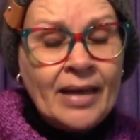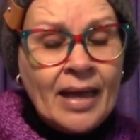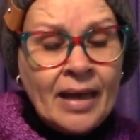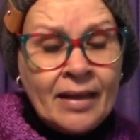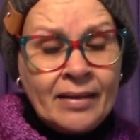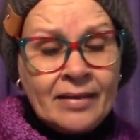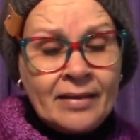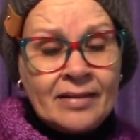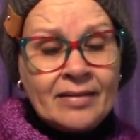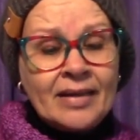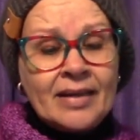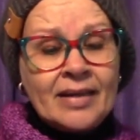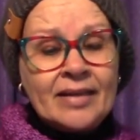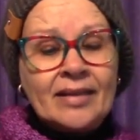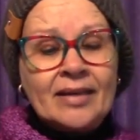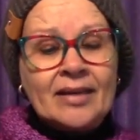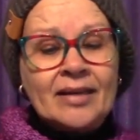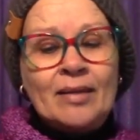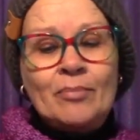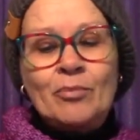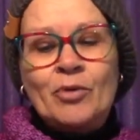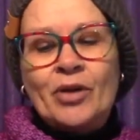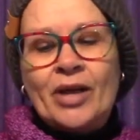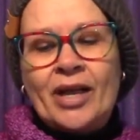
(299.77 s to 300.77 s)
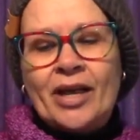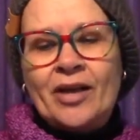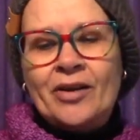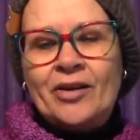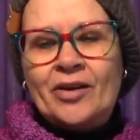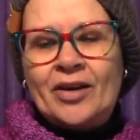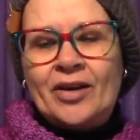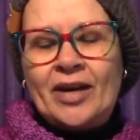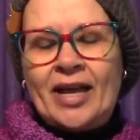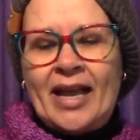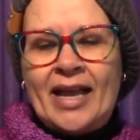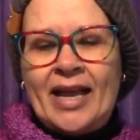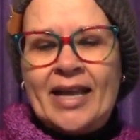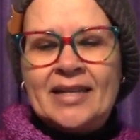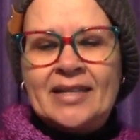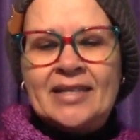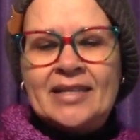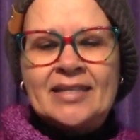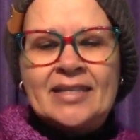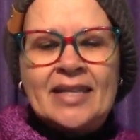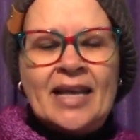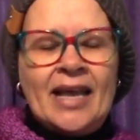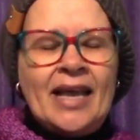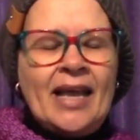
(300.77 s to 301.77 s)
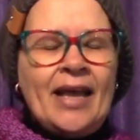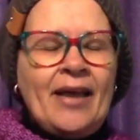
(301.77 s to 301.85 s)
other thing that I'm working on, I had this